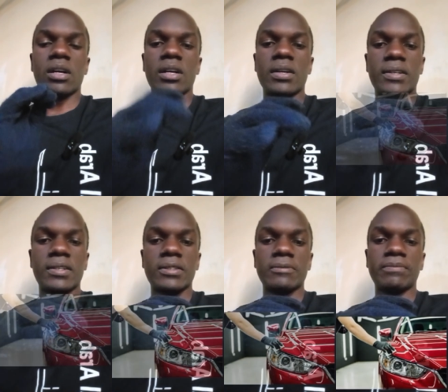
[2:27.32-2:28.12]

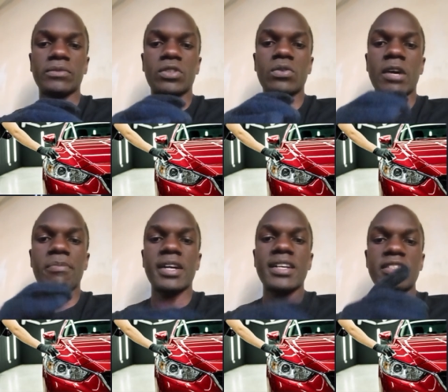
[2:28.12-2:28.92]
to
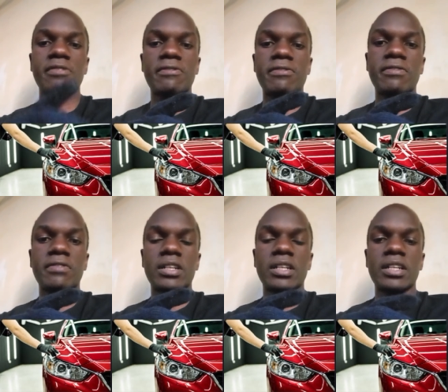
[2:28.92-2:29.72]
appear as
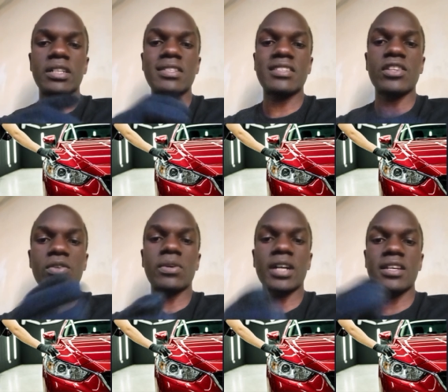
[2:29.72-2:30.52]
if it's a
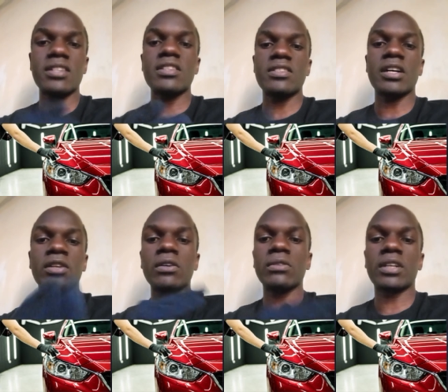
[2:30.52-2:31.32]
new car, yet it's
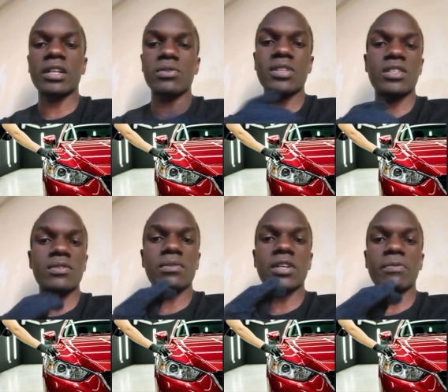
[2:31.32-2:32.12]
an old car. So
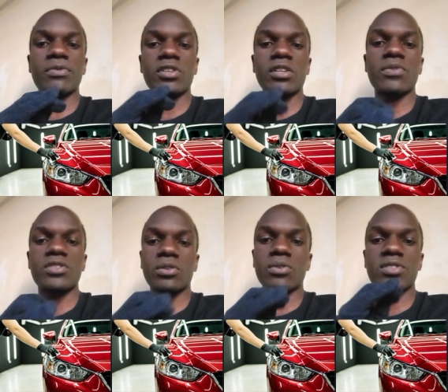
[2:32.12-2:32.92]
that will help you
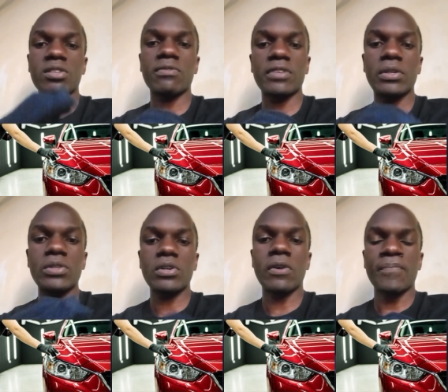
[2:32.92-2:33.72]
increase your sale value
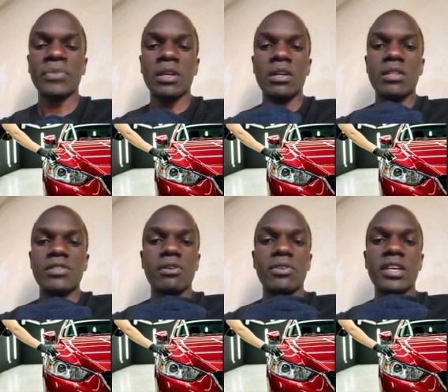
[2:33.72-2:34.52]
also.
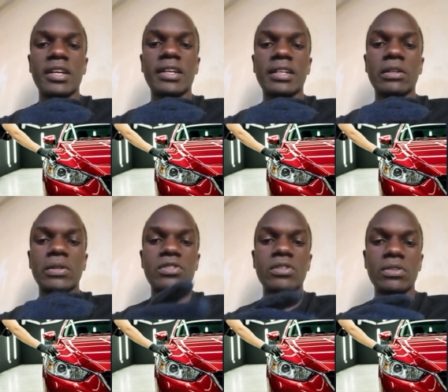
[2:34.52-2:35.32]
So they can
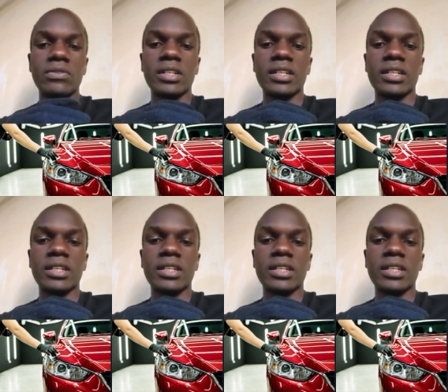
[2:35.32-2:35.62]
also